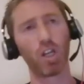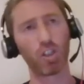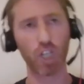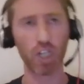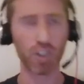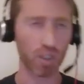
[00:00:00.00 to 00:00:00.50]

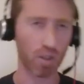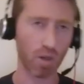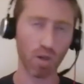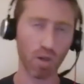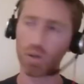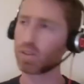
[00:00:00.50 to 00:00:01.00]
changing
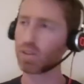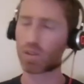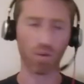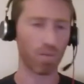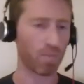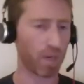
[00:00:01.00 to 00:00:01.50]
code,
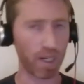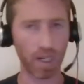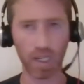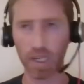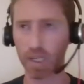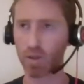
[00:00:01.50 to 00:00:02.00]
not
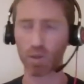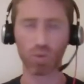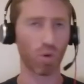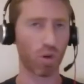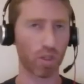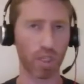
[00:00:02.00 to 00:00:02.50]
compiling, not
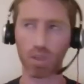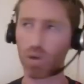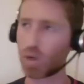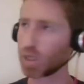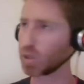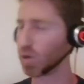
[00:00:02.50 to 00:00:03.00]
working,
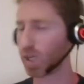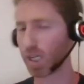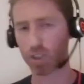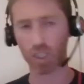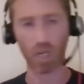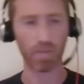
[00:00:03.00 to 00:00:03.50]
going to
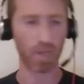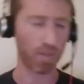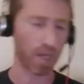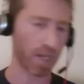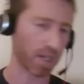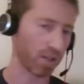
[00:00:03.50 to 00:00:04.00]
lunch, coming
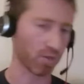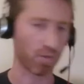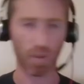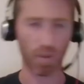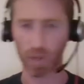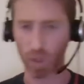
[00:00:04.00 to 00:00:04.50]
back, and not
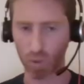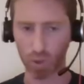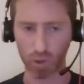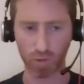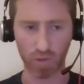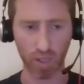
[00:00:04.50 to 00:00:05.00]
remembering
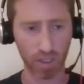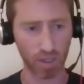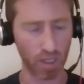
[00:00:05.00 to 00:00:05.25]
what you've done.